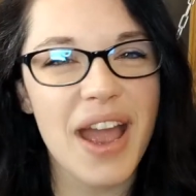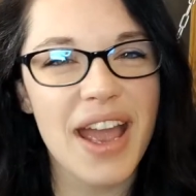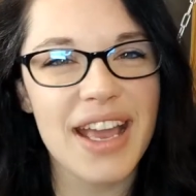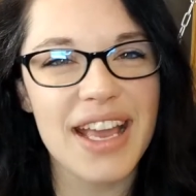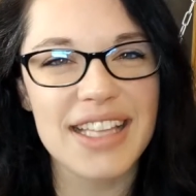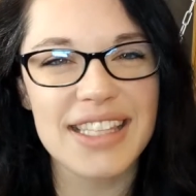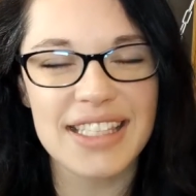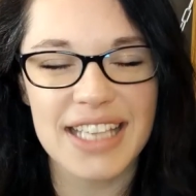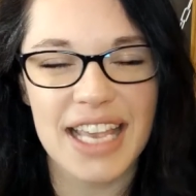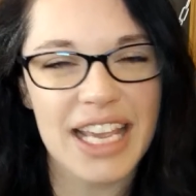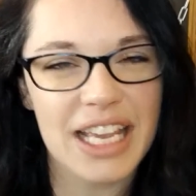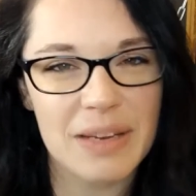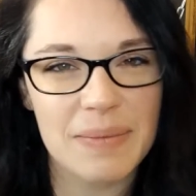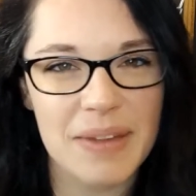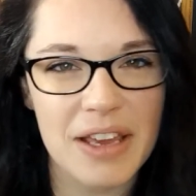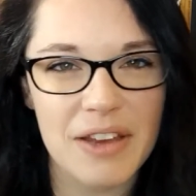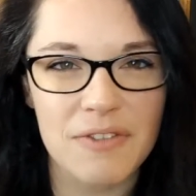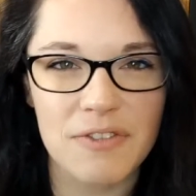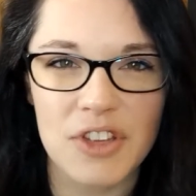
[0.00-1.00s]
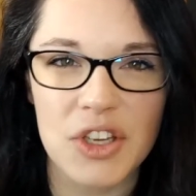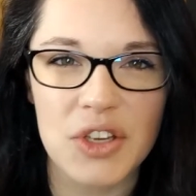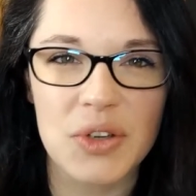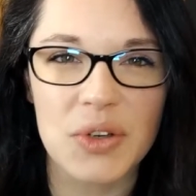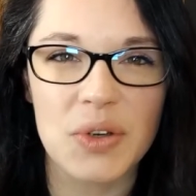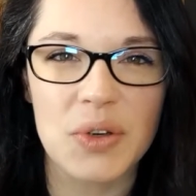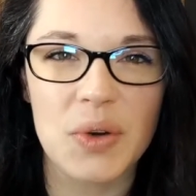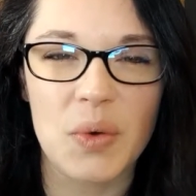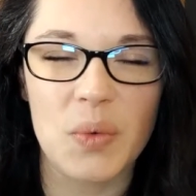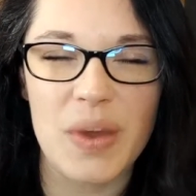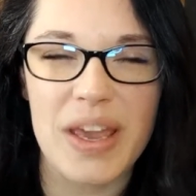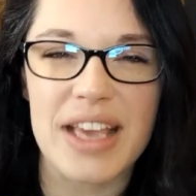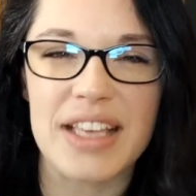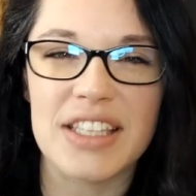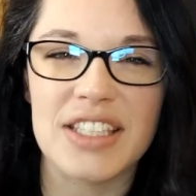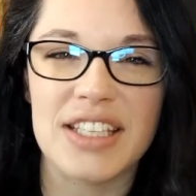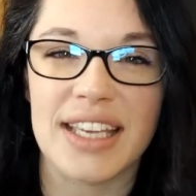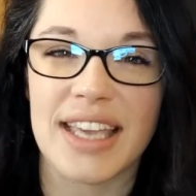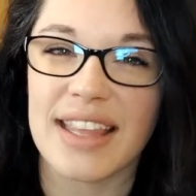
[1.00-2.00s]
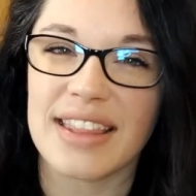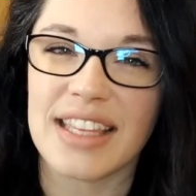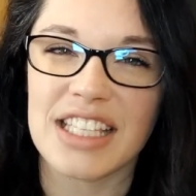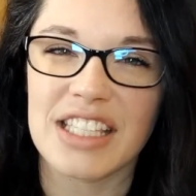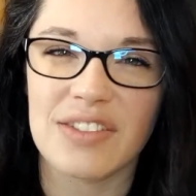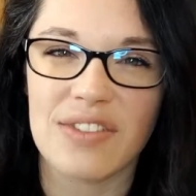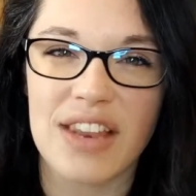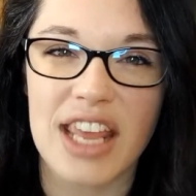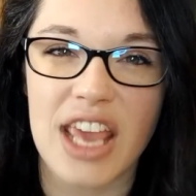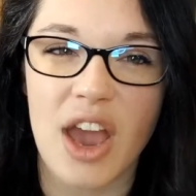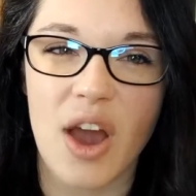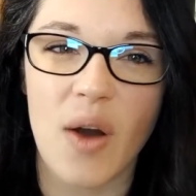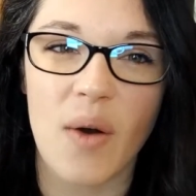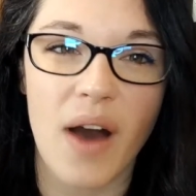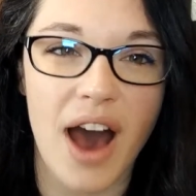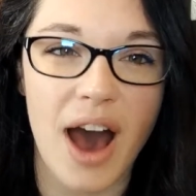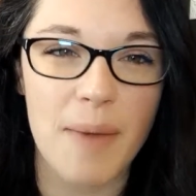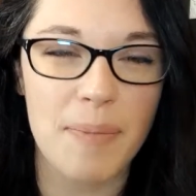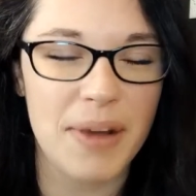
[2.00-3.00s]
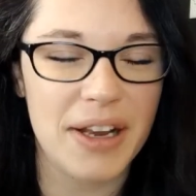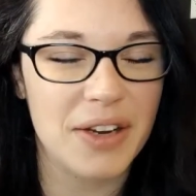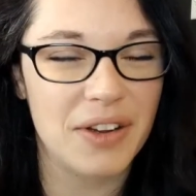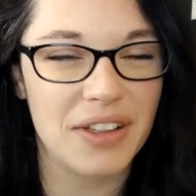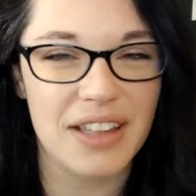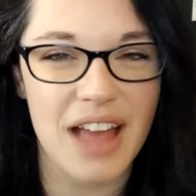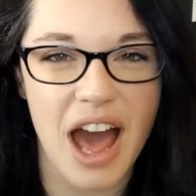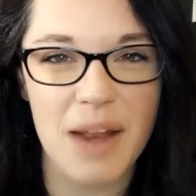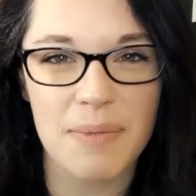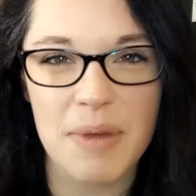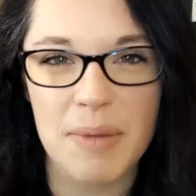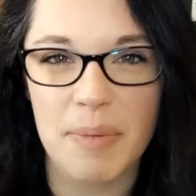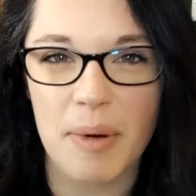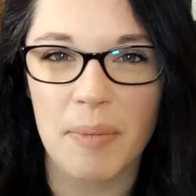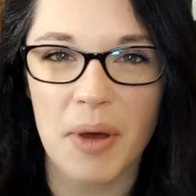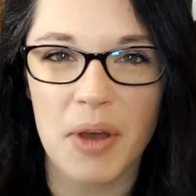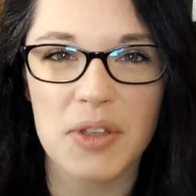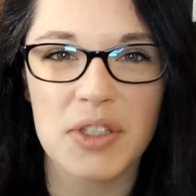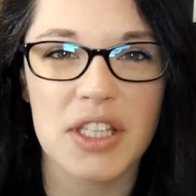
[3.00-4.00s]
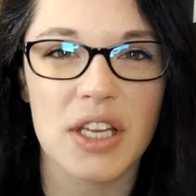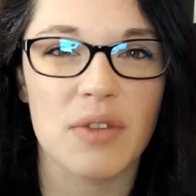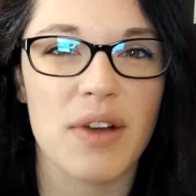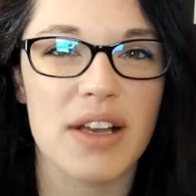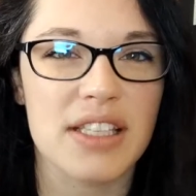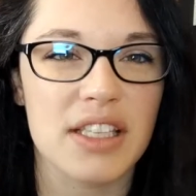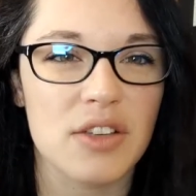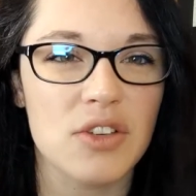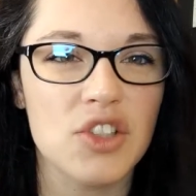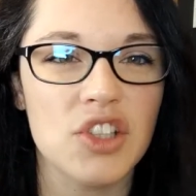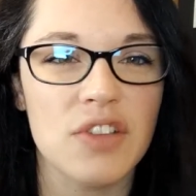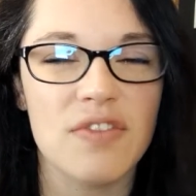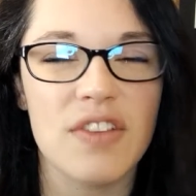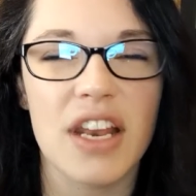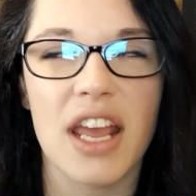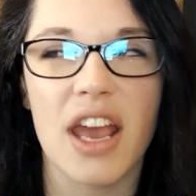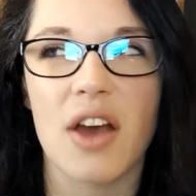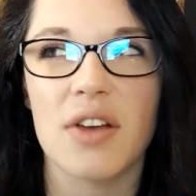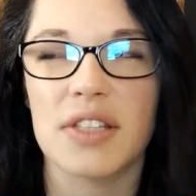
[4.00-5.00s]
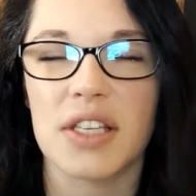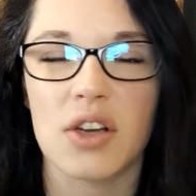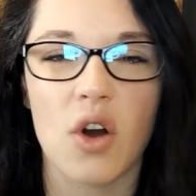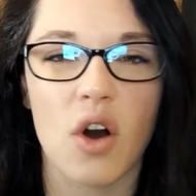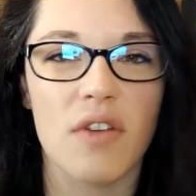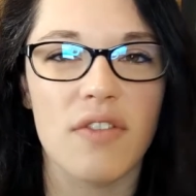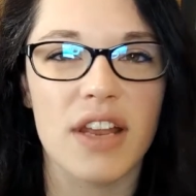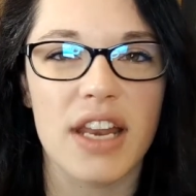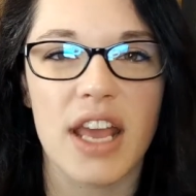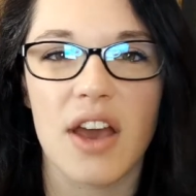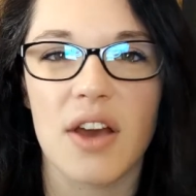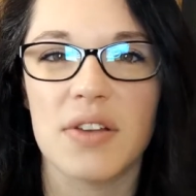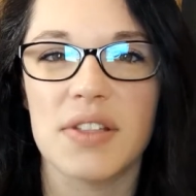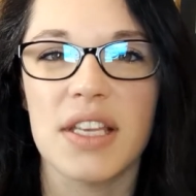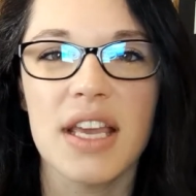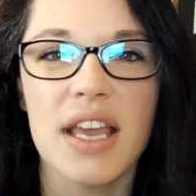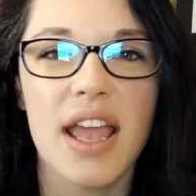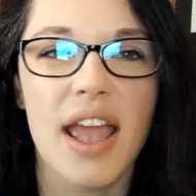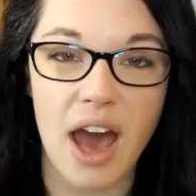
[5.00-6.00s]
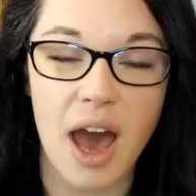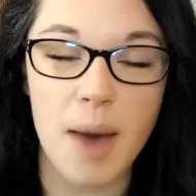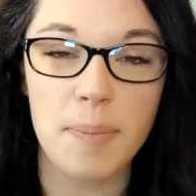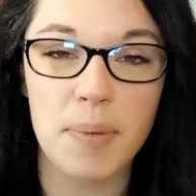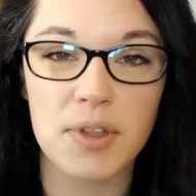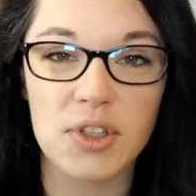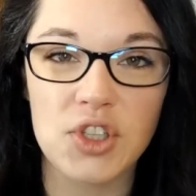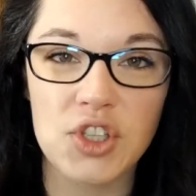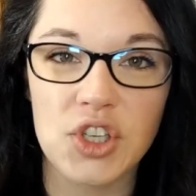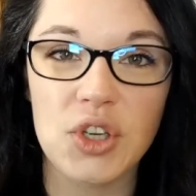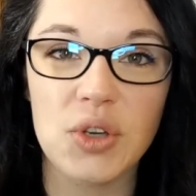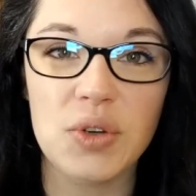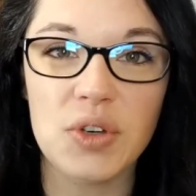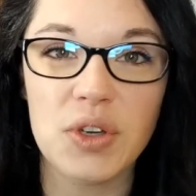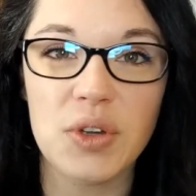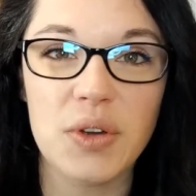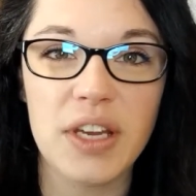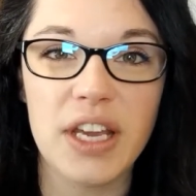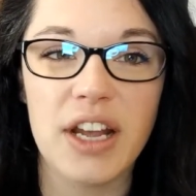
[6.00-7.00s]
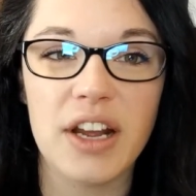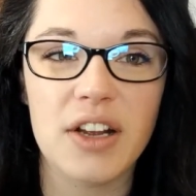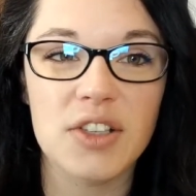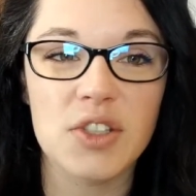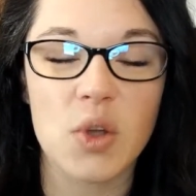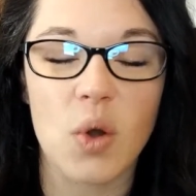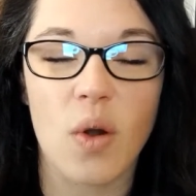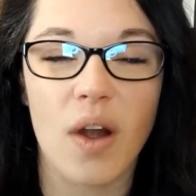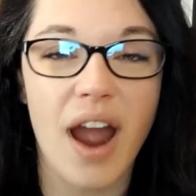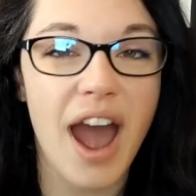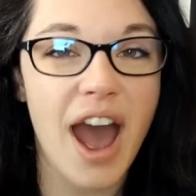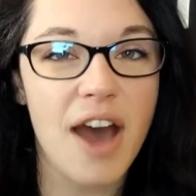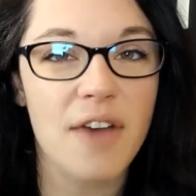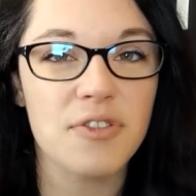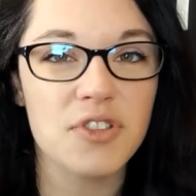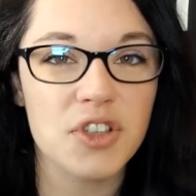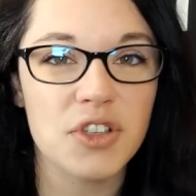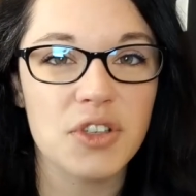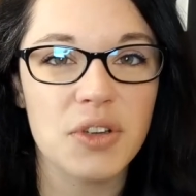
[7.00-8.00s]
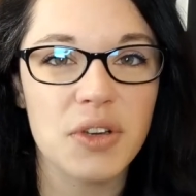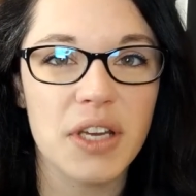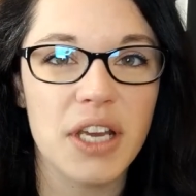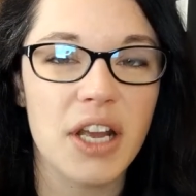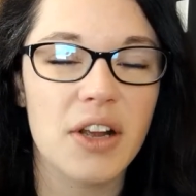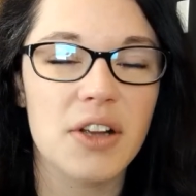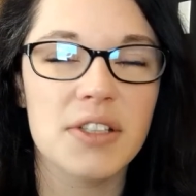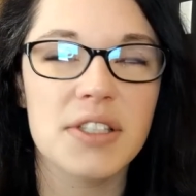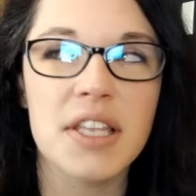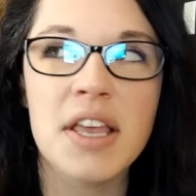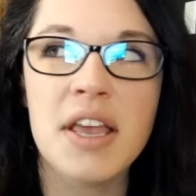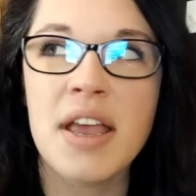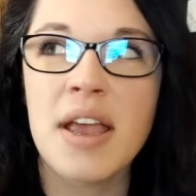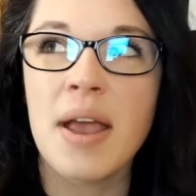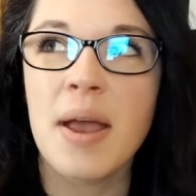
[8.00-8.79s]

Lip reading: why it's taken me a few weeks to get this video up. I know a lot of people post their resolution videos and goal videos up to New Year's or after New Year's.